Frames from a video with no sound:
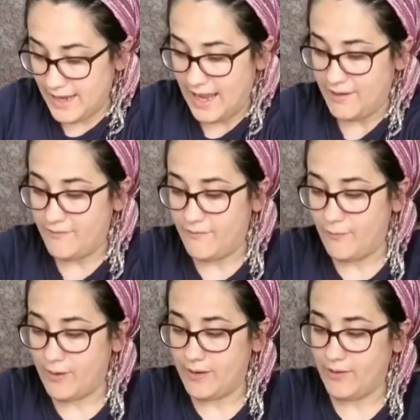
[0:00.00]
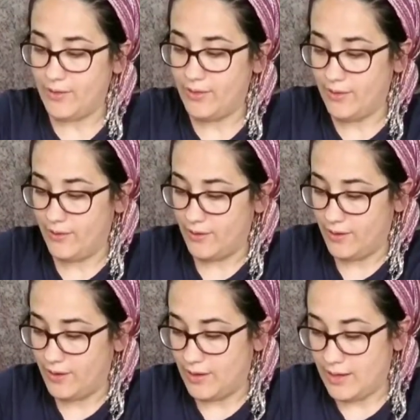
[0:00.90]
and forth,
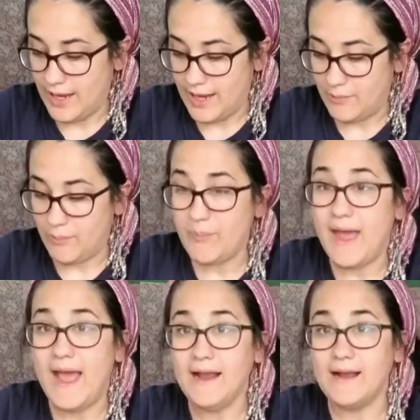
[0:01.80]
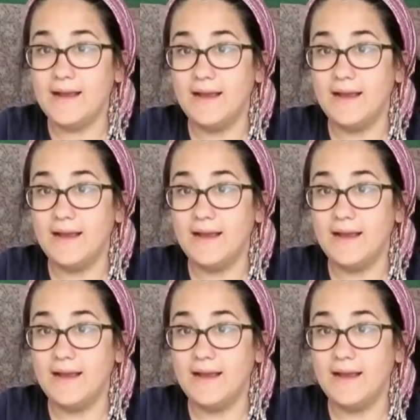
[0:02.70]
and back